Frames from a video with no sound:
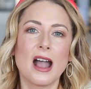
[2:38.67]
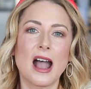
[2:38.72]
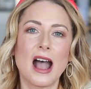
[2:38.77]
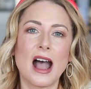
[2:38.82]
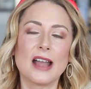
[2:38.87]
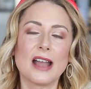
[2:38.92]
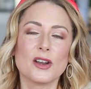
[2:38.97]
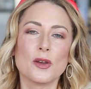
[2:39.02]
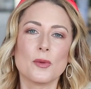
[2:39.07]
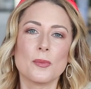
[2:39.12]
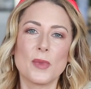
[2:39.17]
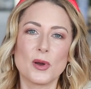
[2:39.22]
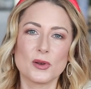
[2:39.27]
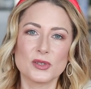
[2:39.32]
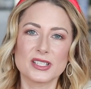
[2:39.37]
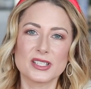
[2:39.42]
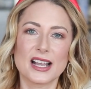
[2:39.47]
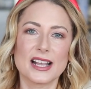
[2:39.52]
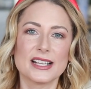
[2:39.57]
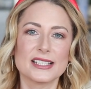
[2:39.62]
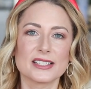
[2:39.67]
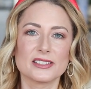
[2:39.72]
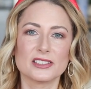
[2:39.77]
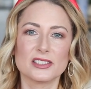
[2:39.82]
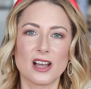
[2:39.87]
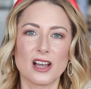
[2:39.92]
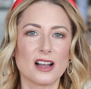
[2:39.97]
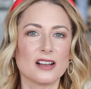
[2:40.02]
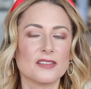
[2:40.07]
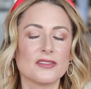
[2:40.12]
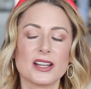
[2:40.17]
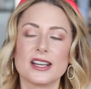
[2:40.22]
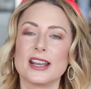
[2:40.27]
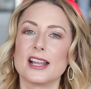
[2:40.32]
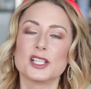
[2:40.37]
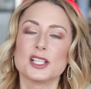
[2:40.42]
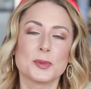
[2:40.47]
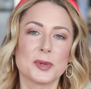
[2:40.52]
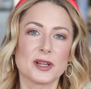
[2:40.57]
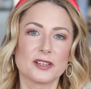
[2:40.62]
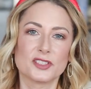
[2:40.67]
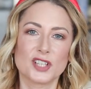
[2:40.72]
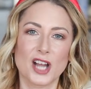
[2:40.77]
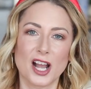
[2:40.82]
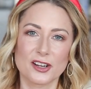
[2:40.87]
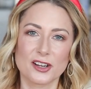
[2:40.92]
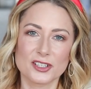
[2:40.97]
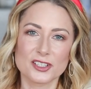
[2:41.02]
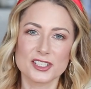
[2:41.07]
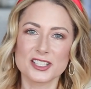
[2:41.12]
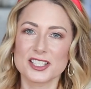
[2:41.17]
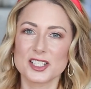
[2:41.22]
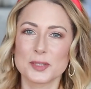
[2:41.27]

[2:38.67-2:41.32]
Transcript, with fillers: I know most guys love a nice pair of joggers,